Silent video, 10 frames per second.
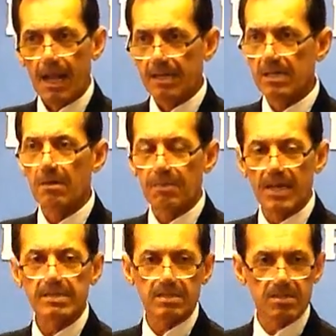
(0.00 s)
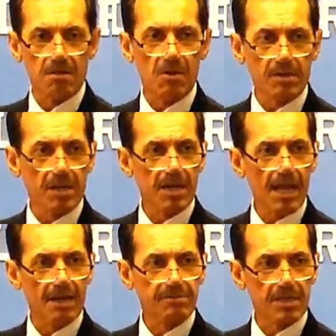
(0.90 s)
And then the blessings come on our
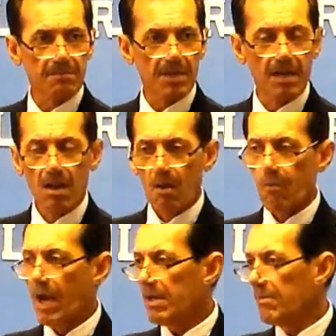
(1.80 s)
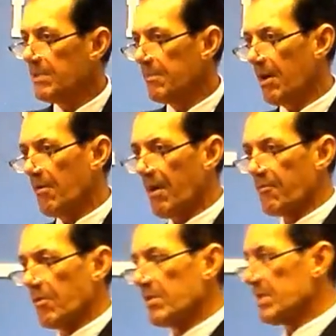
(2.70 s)
lives. Amen. Why do me and my
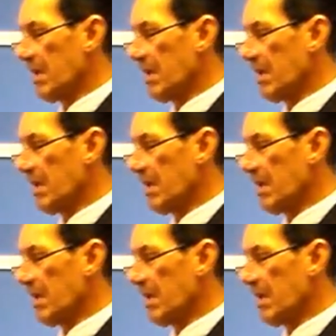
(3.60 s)
wife always